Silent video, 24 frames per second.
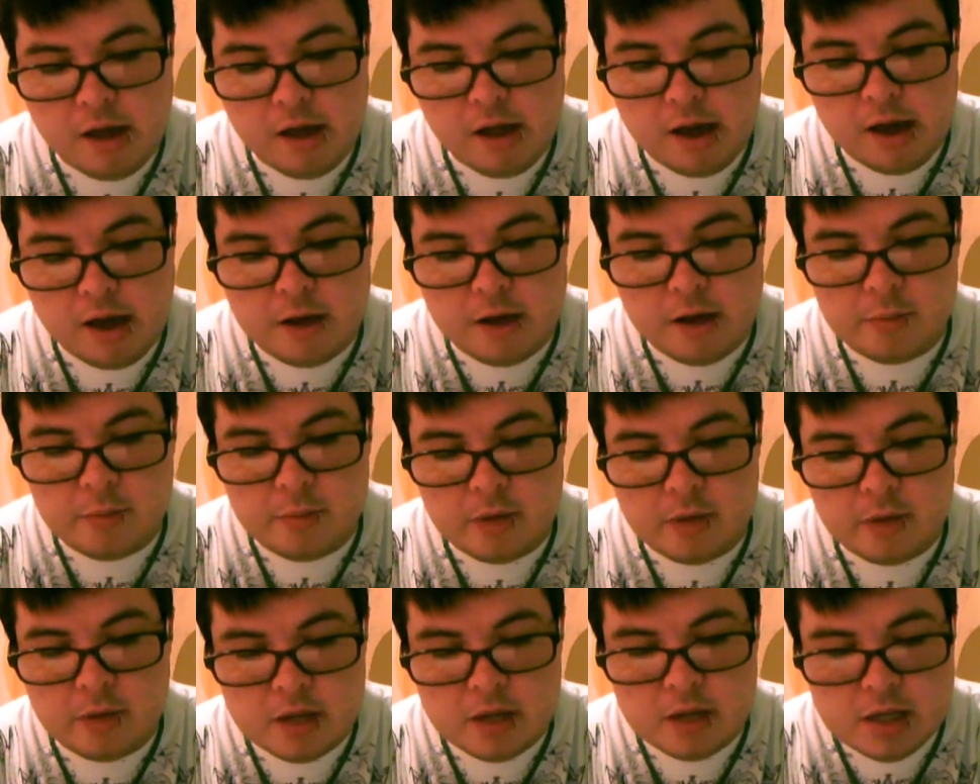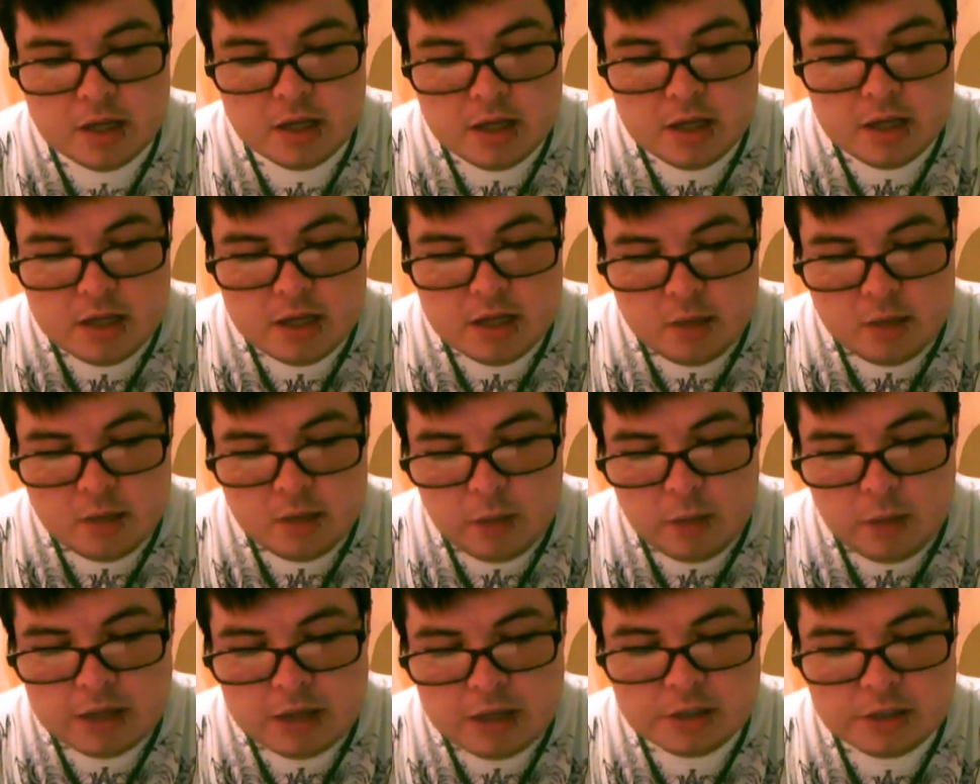
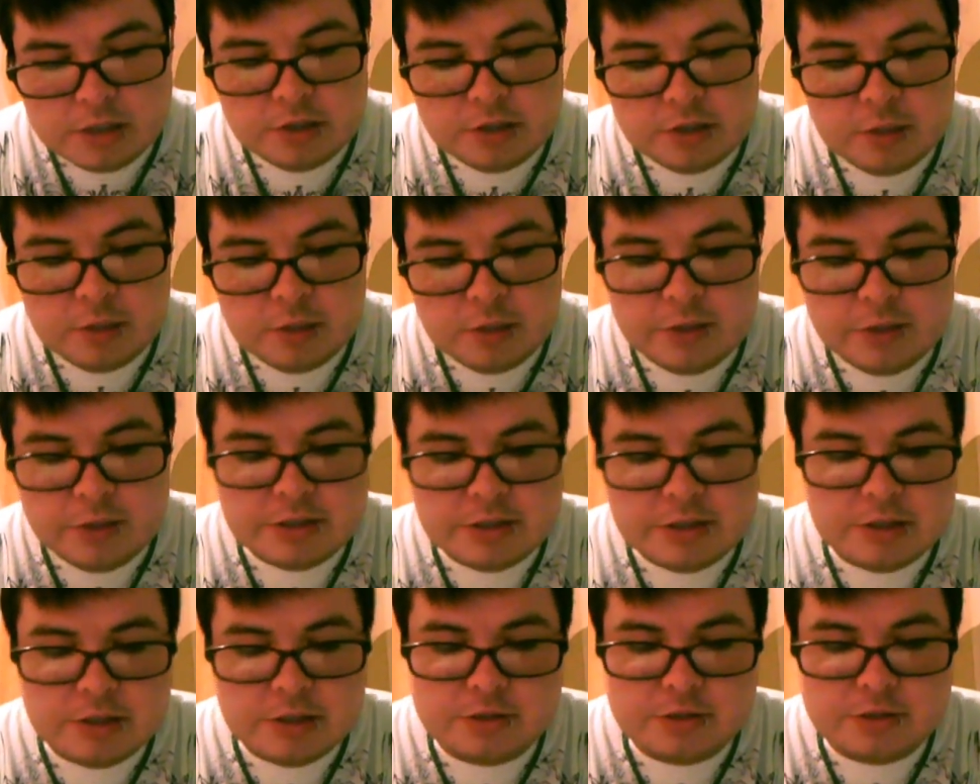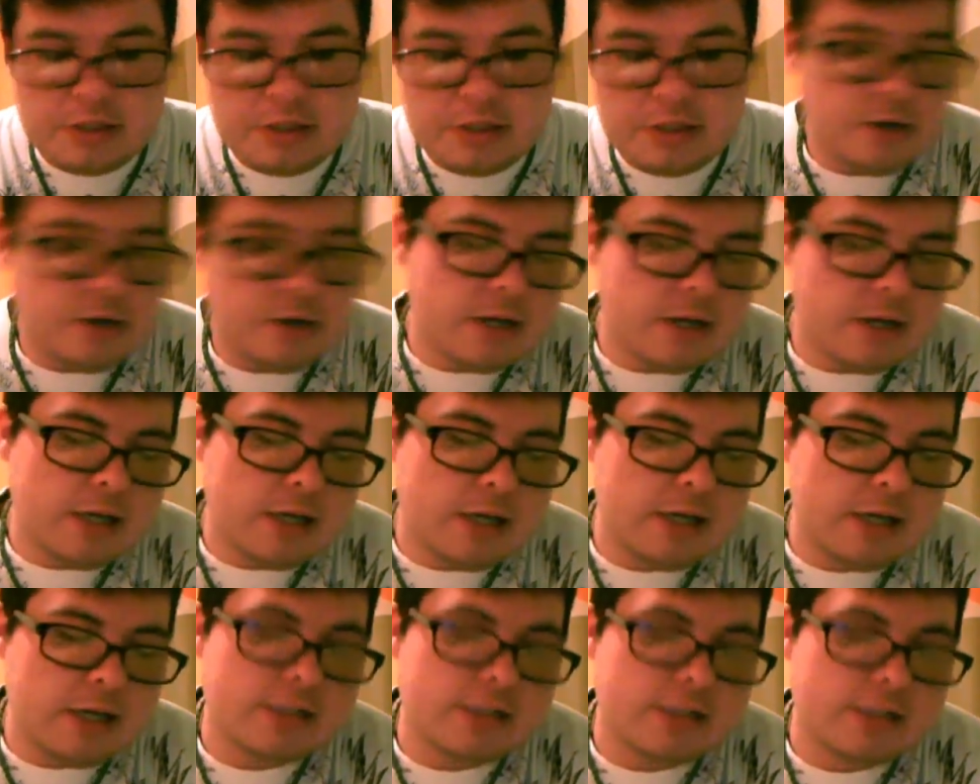Pangender, a person whose gender
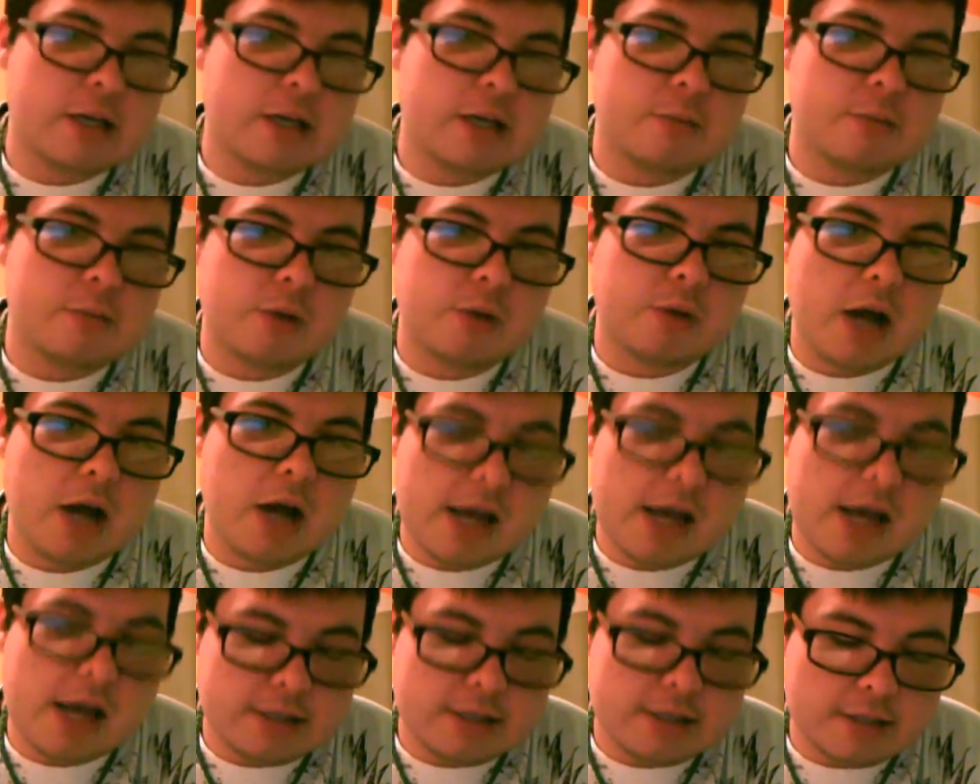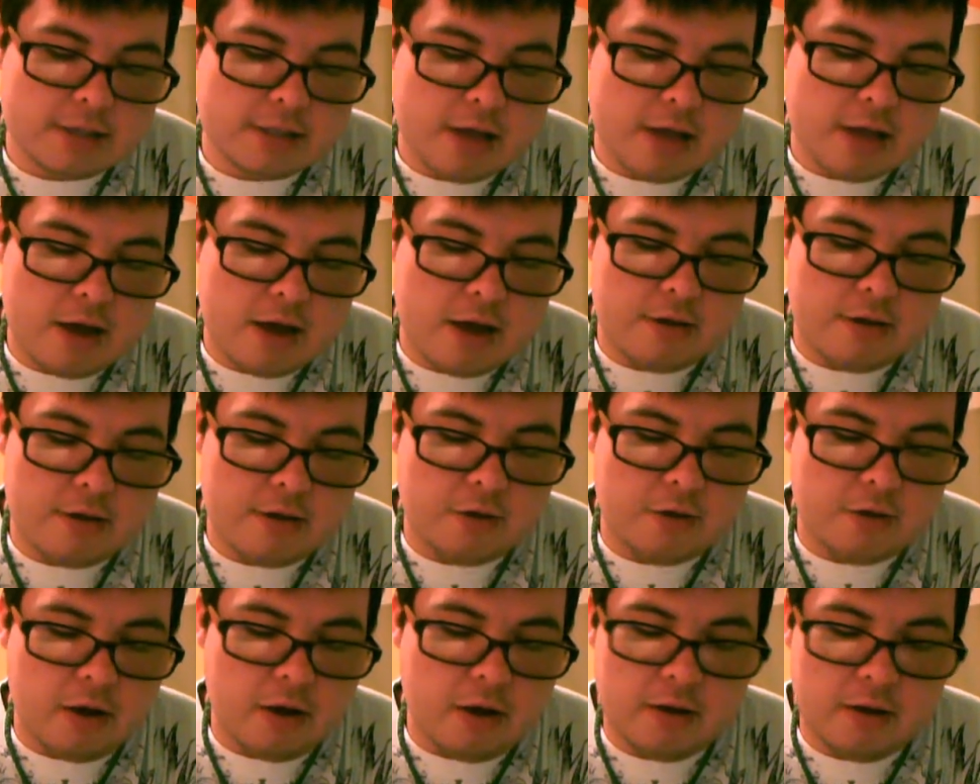identity is comprised of
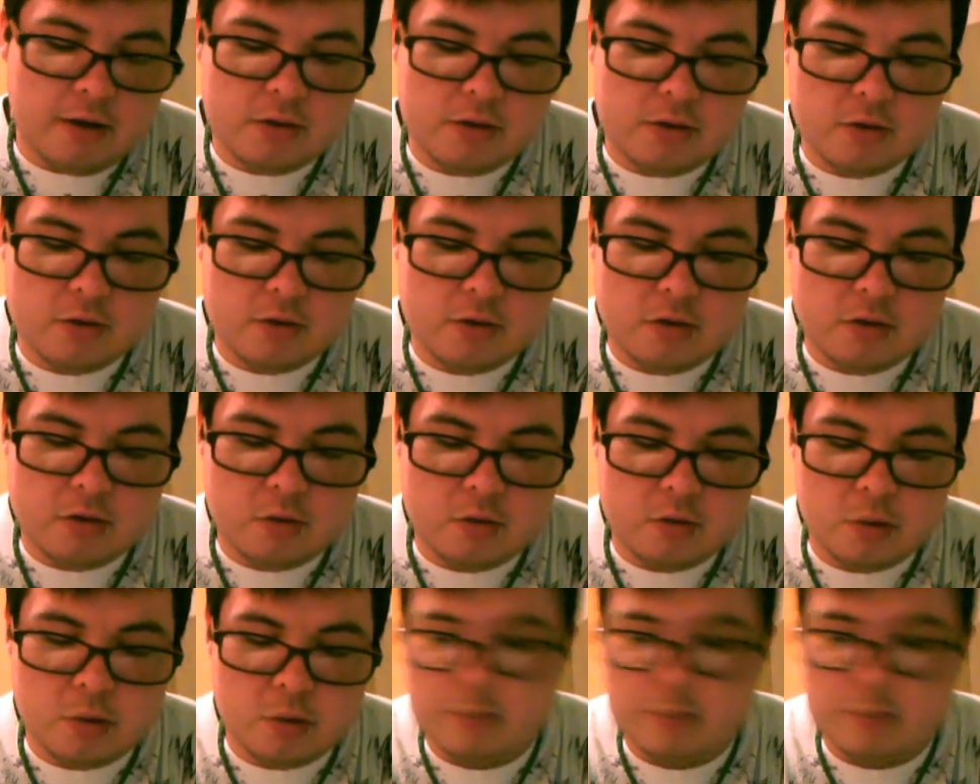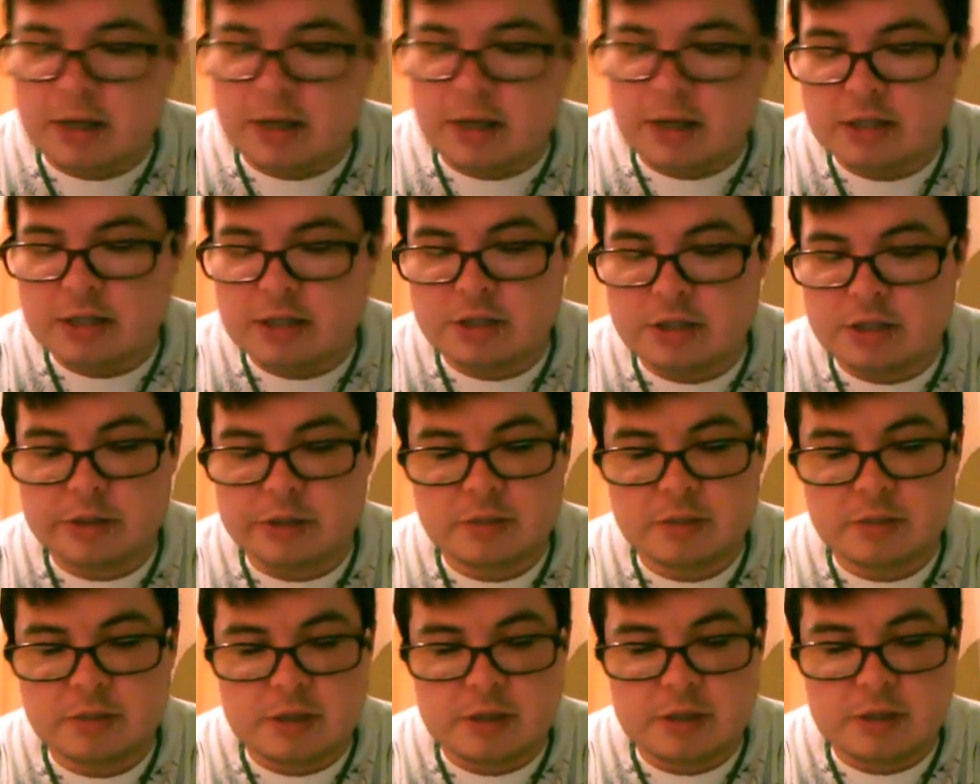all or many gender
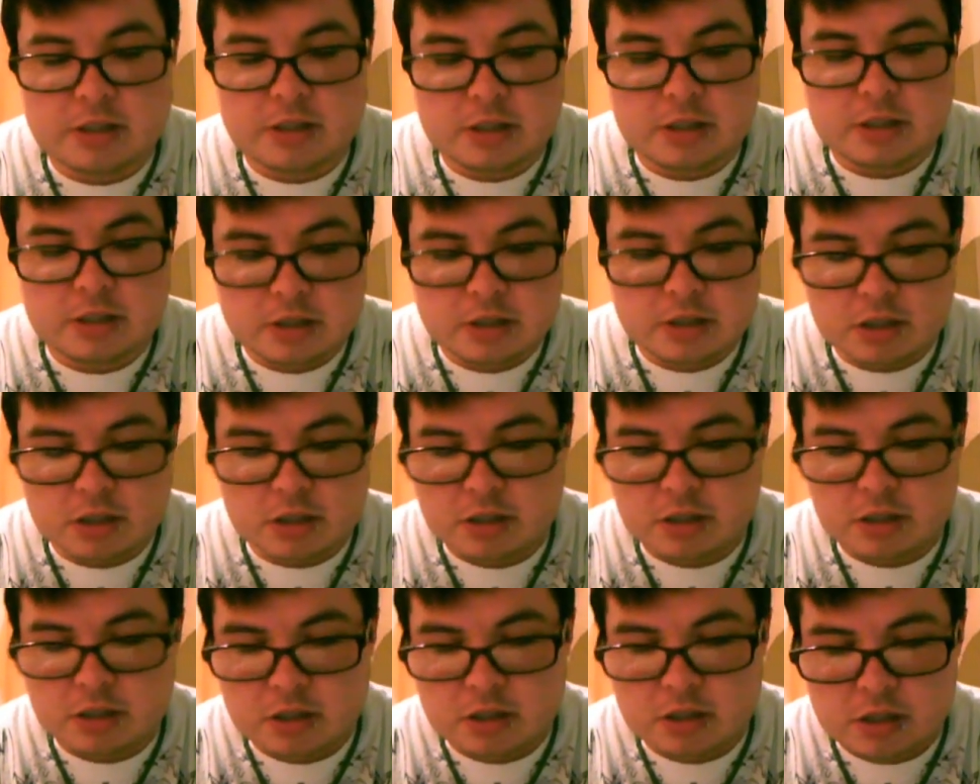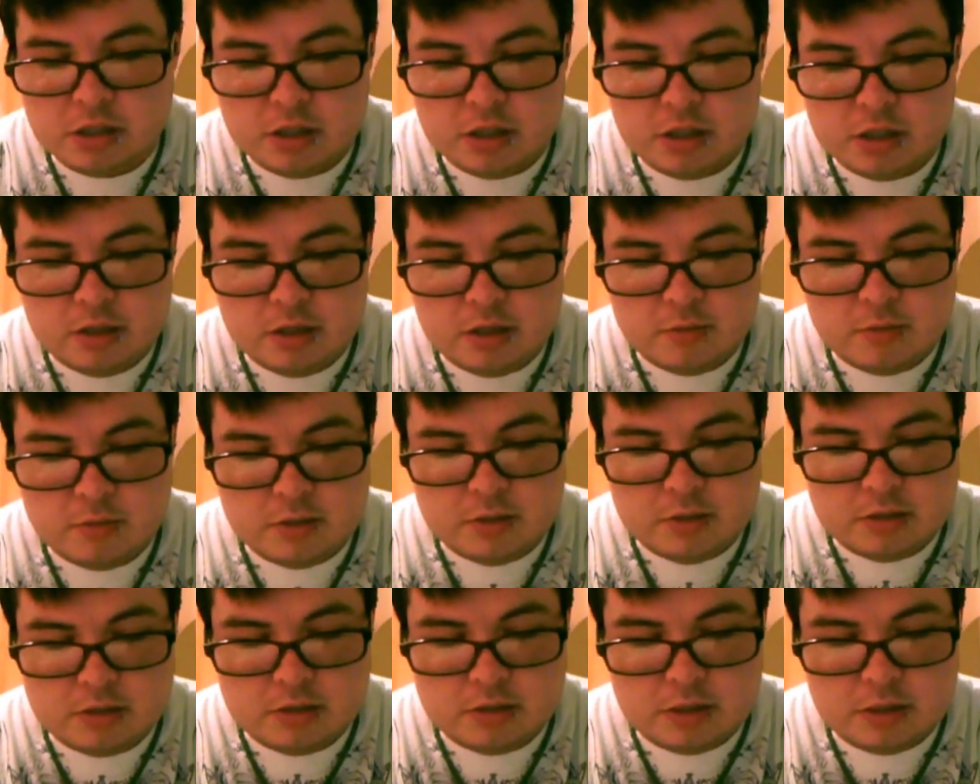expressions.
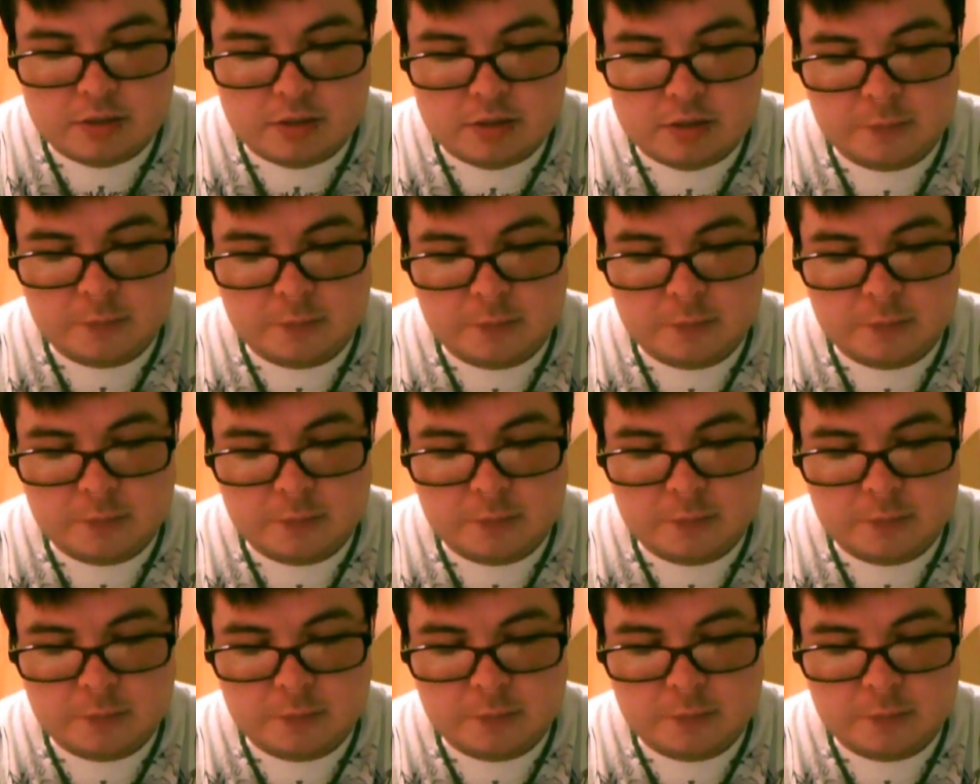Let's see.